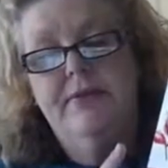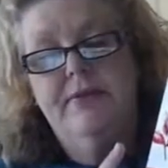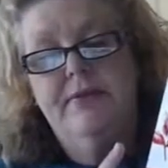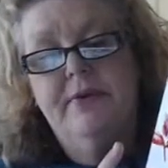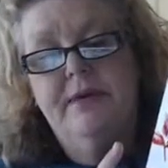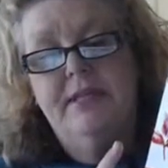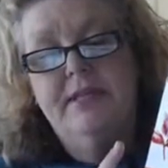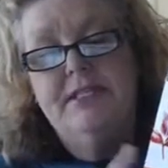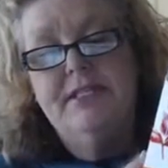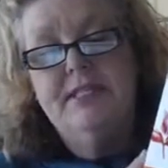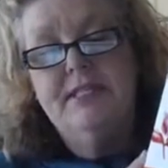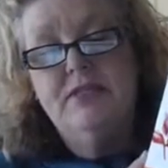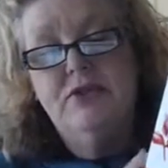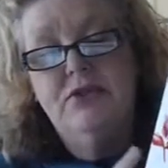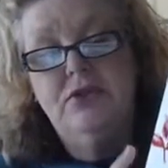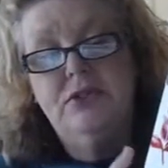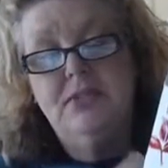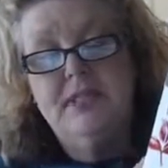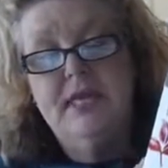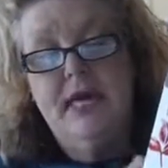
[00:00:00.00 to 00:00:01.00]

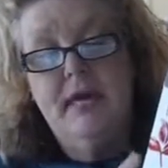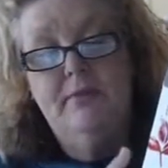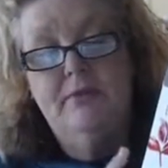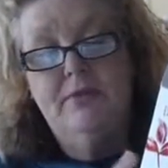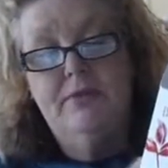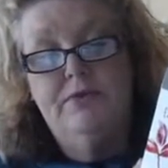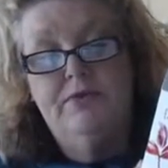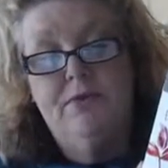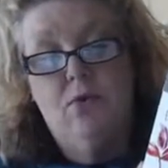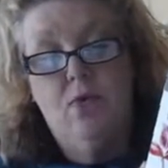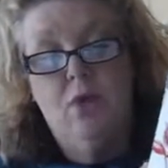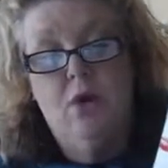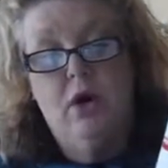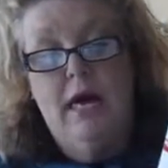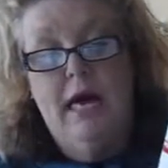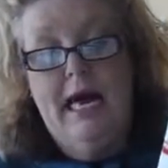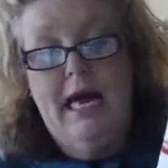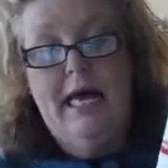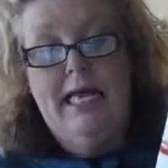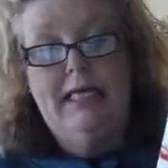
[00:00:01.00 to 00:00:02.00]
Essential Zymes
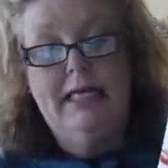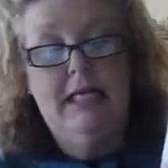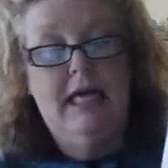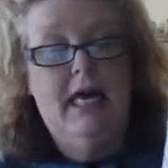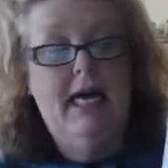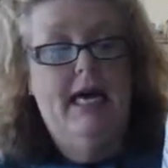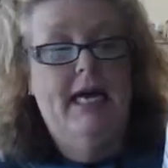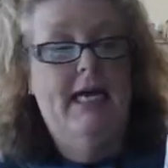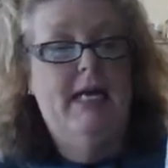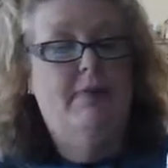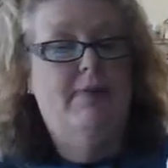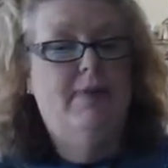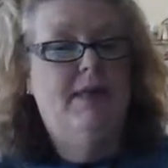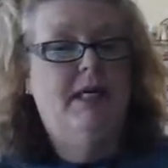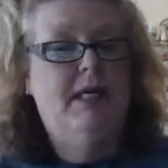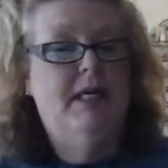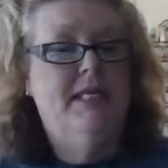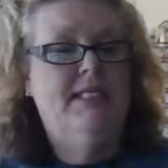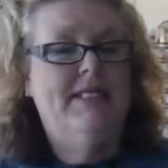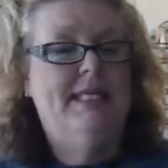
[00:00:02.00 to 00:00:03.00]
4 I like
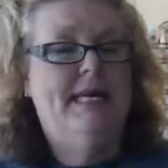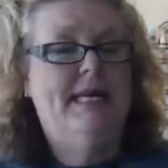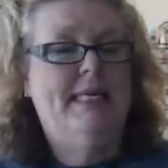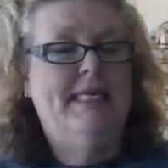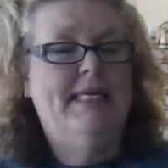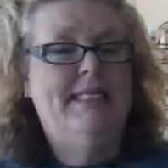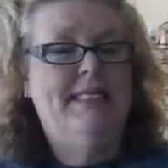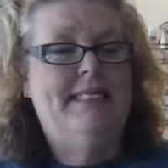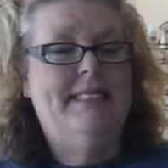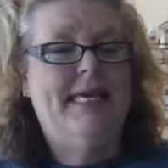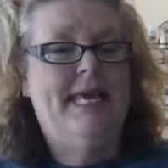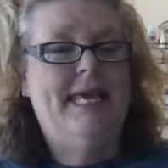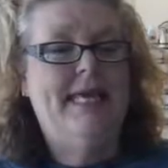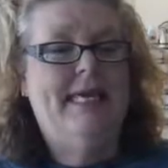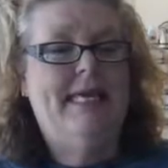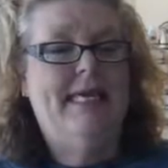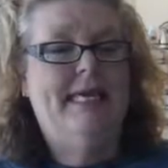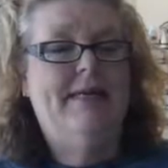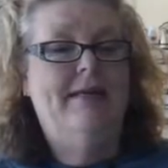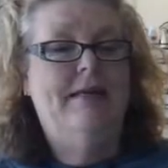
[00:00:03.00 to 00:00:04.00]
because I can
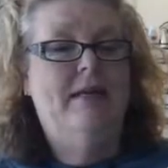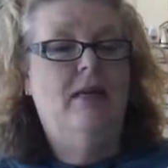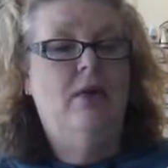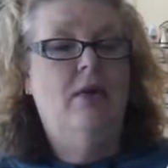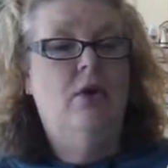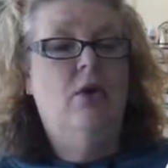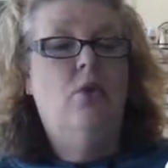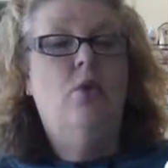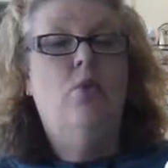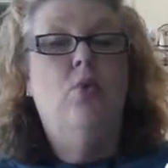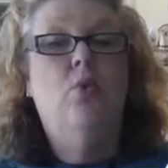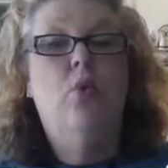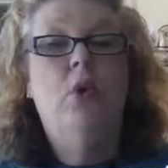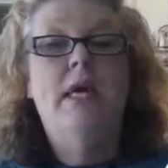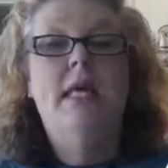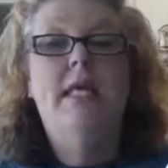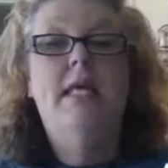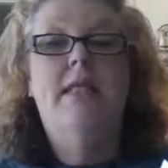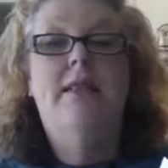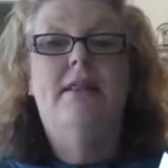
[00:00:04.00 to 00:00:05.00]
take it
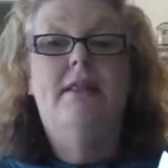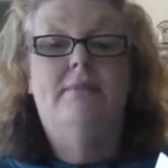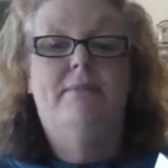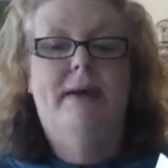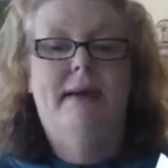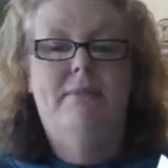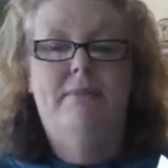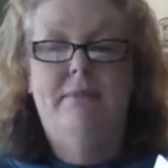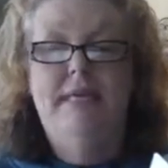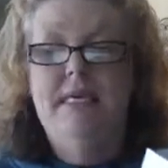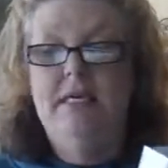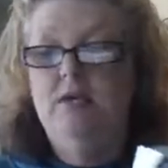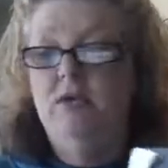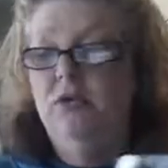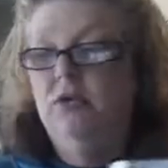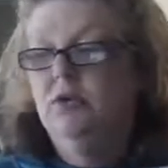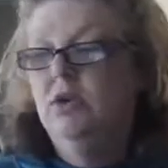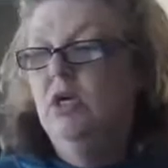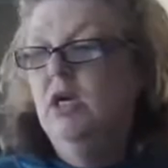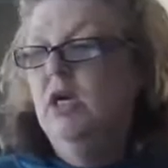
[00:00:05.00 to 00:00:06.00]
with my
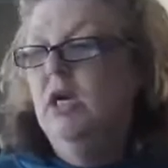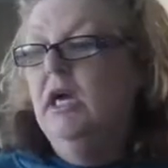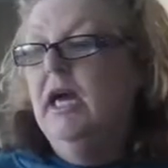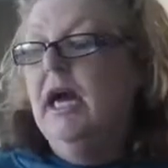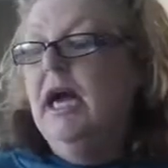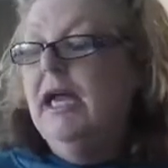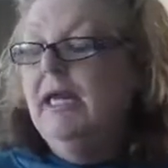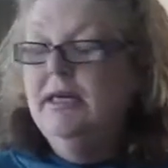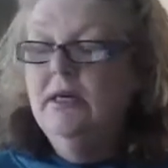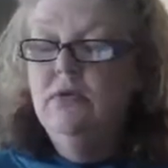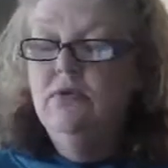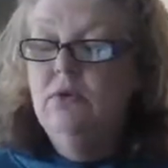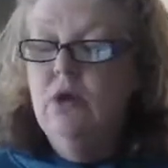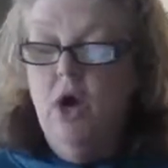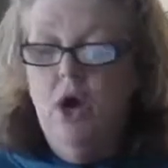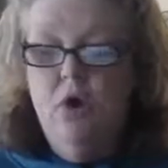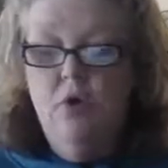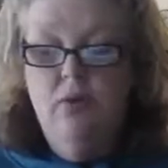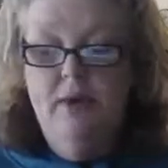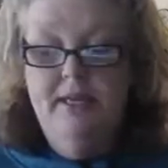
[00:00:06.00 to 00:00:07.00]
meal. I don't
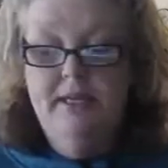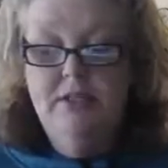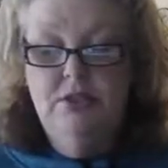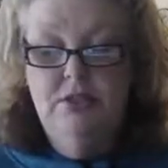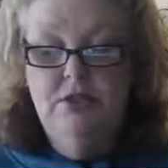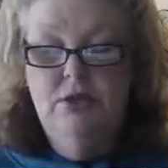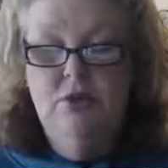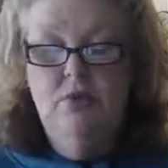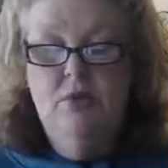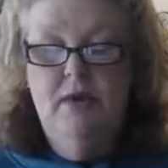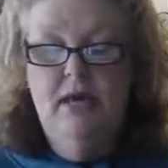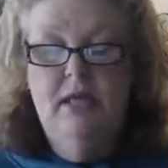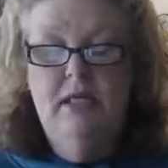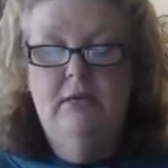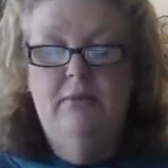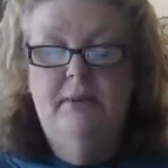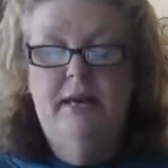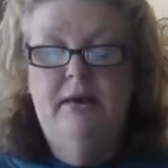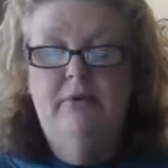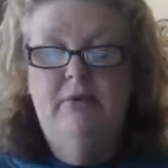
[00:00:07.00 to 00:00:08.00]
always do well
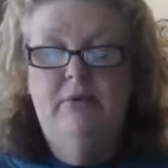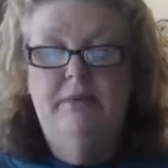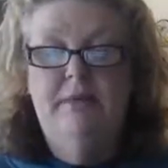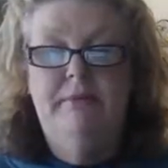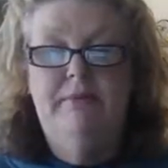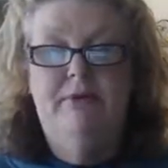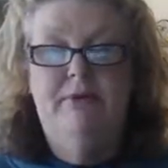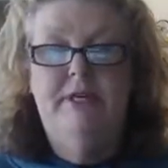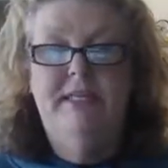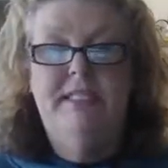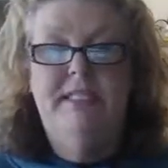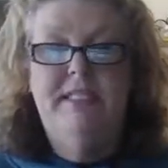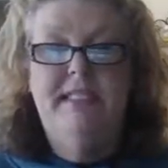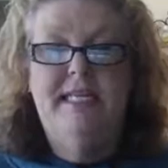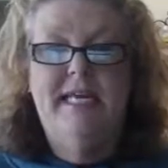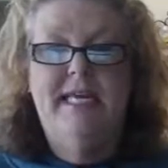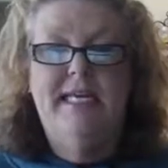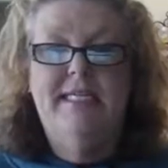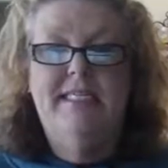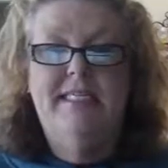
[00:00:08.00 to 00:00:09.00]
about remembering to
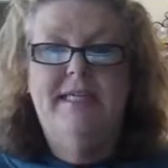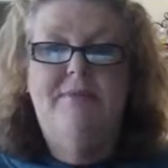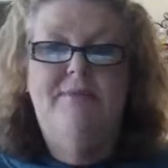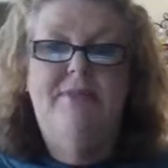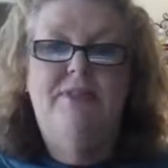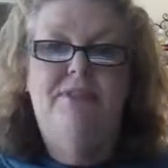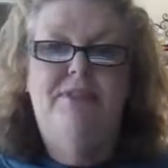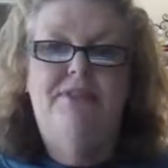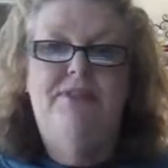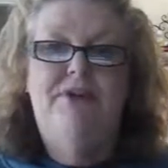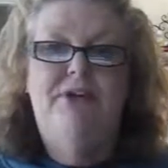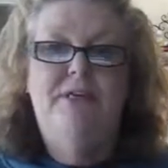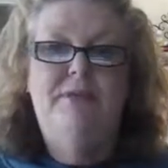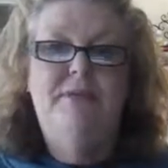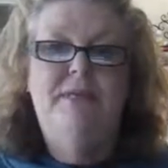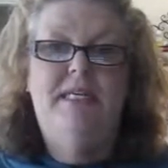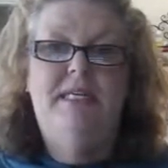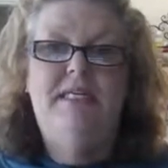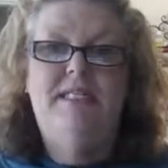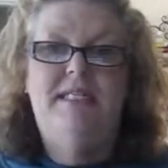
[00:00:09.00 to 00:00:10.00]
take something 30
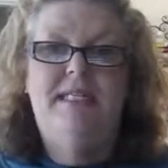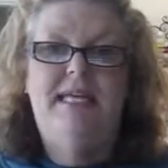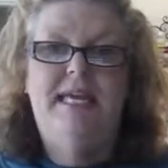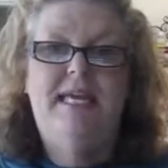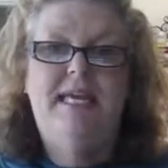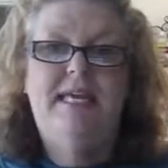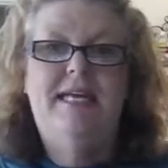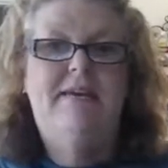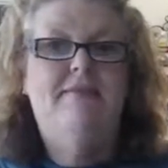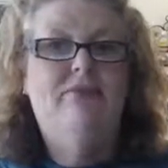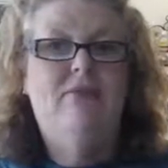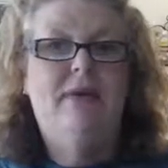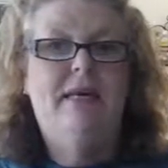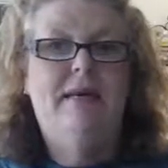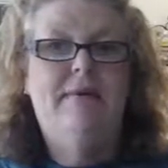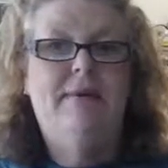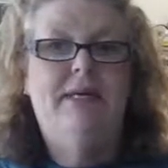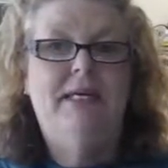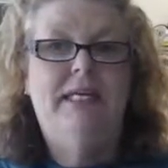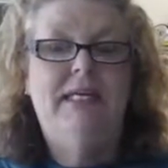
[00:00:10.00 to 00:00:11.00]
minutes ahead of when
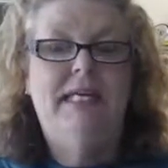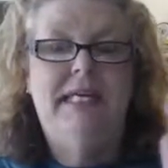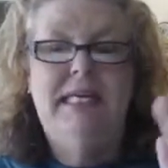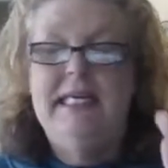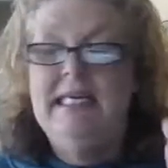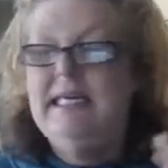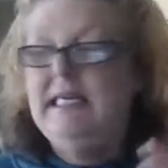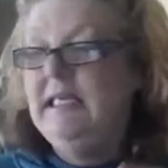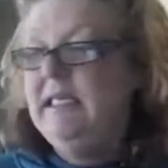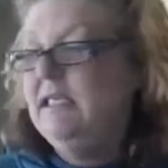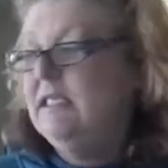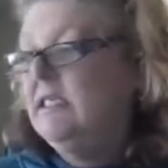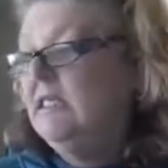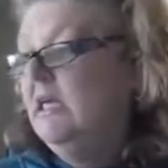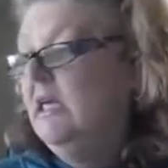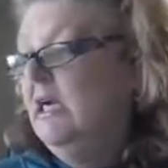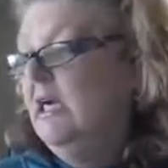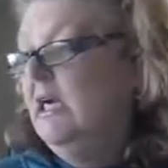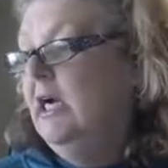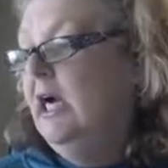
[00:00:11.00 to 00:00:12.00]
I'm going to eat.
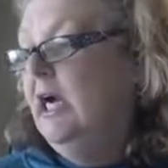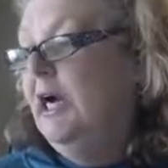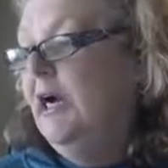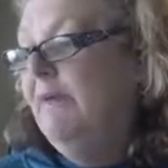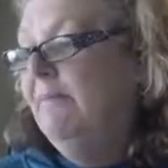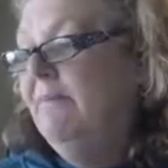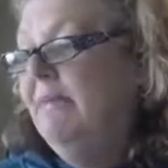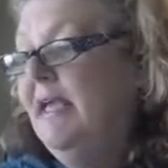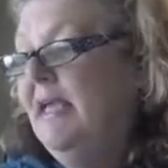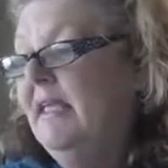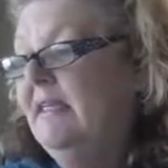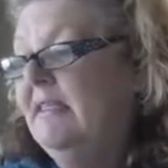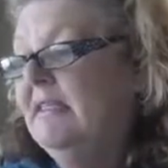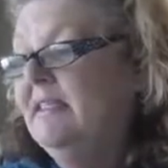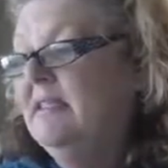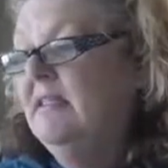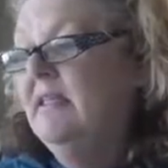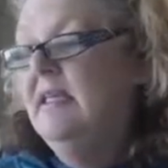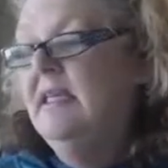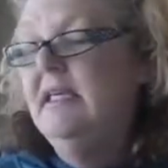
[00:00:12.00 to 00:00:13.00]
And
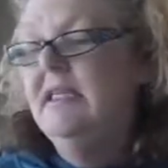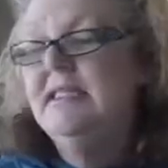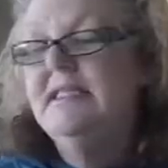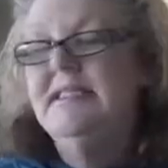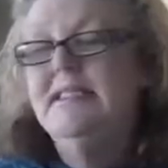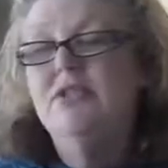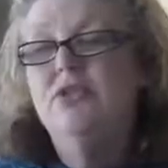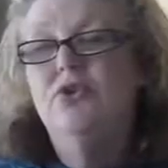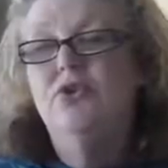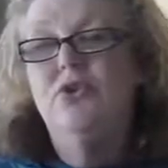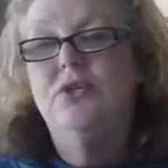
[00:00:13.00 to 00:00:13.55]
the Essential